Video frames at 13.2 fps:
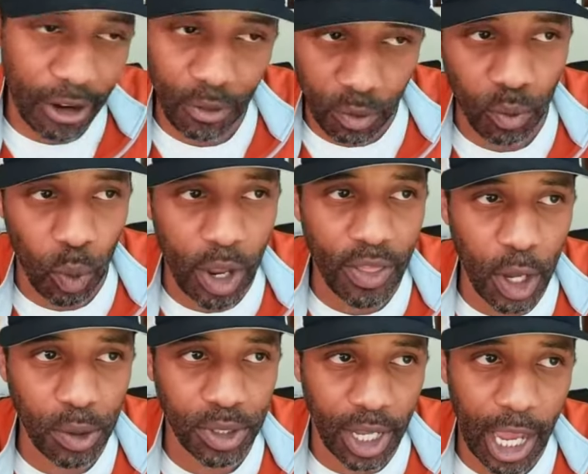to win
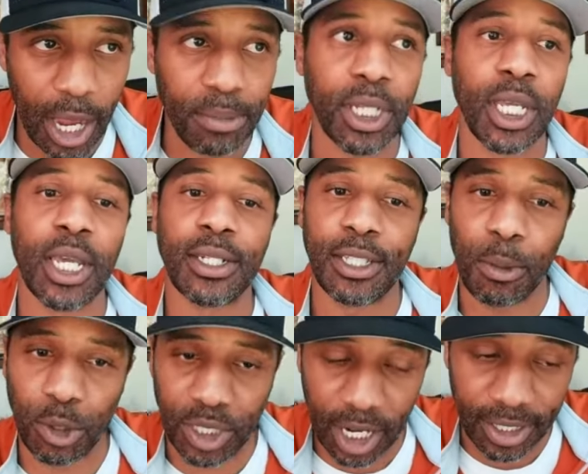those games against the
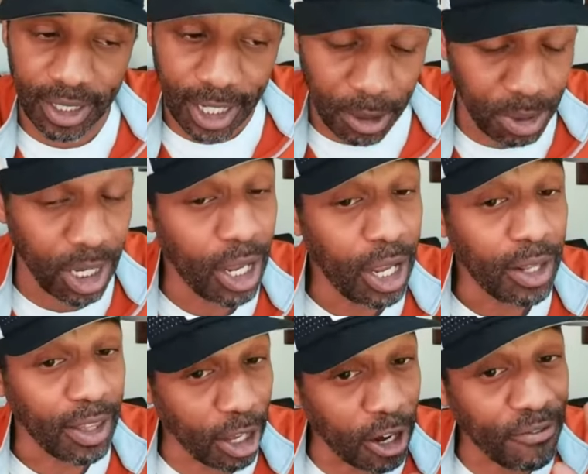most talented teams.
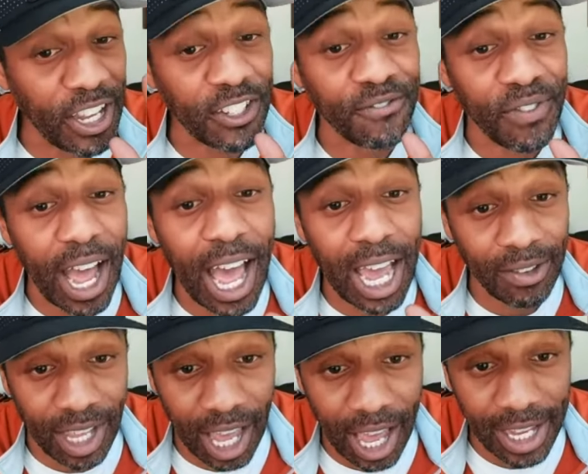They're going to face
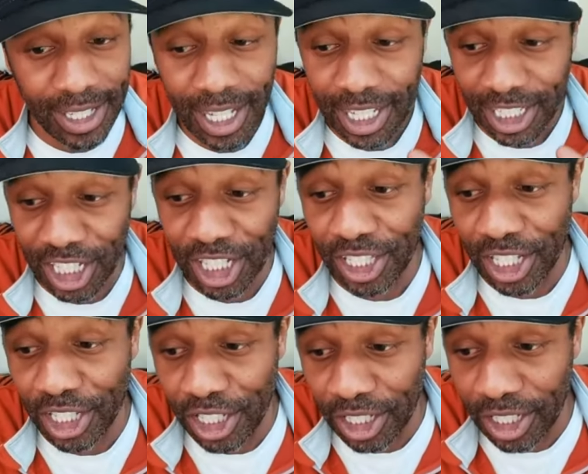five guys just
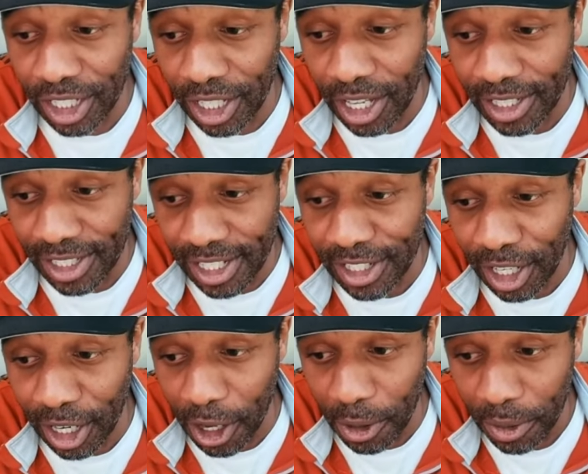this uh, season
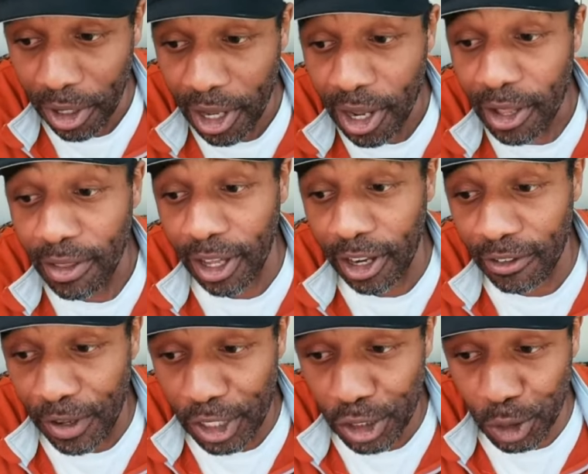alone. They're going to
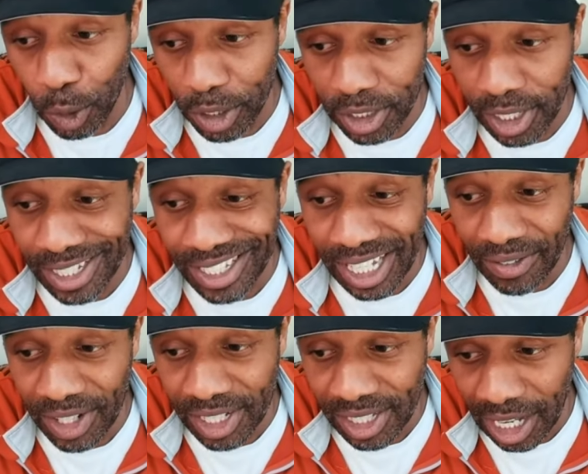face Georgia at
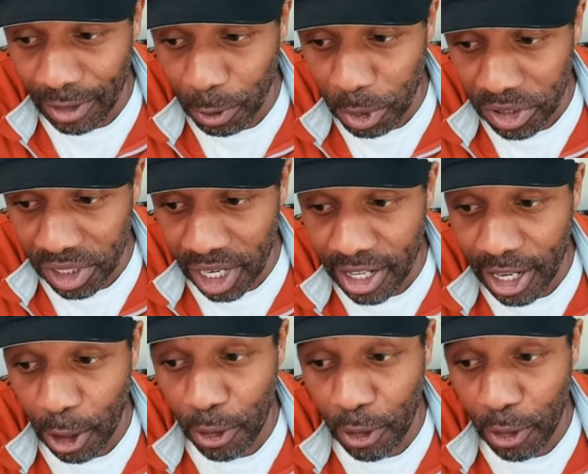77%. They're